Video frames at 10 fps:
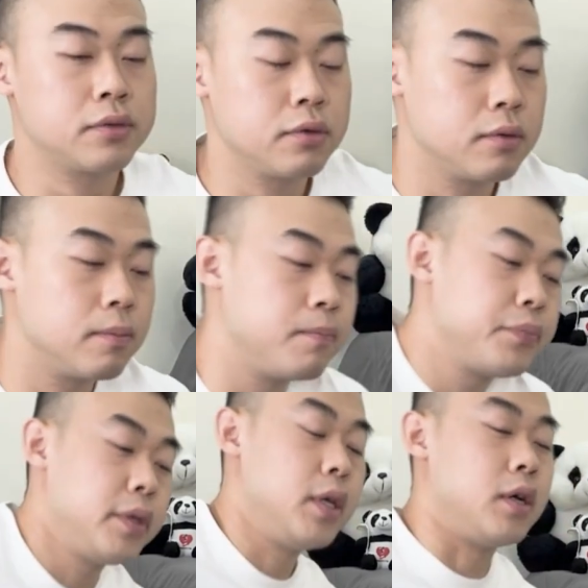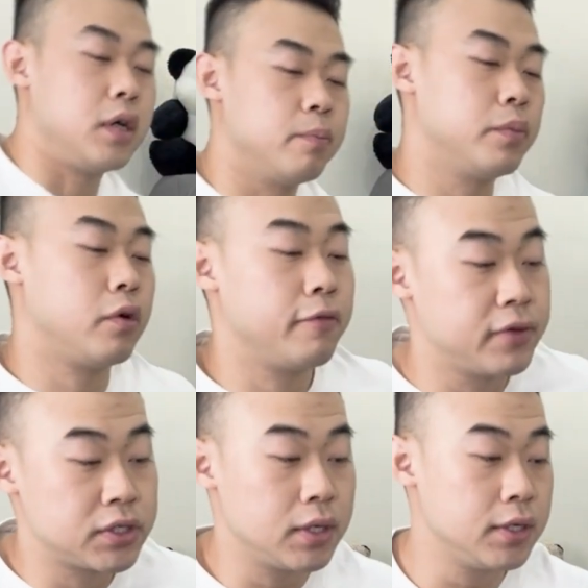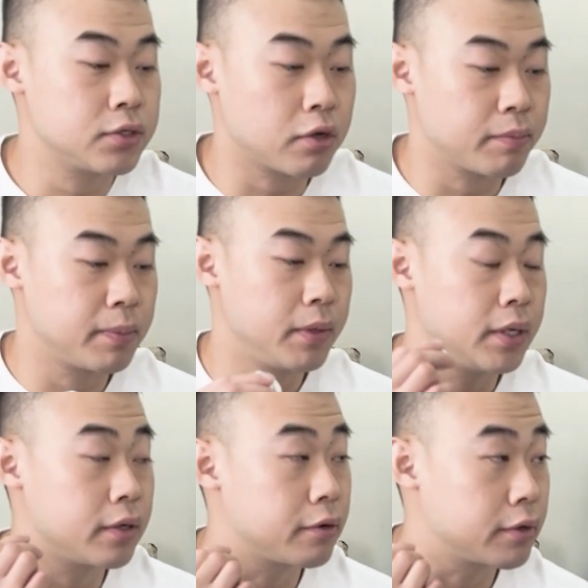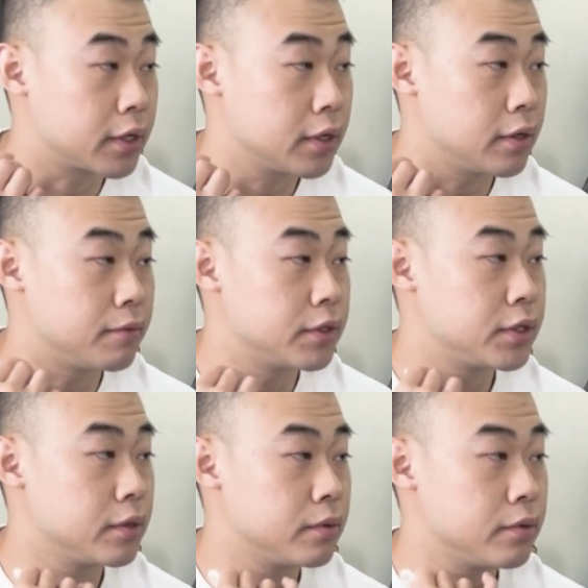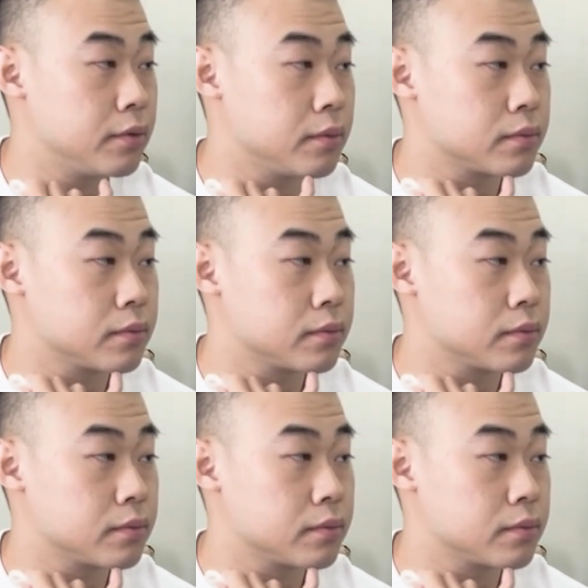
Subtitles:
so officially stopped playing cricket in which year, dude?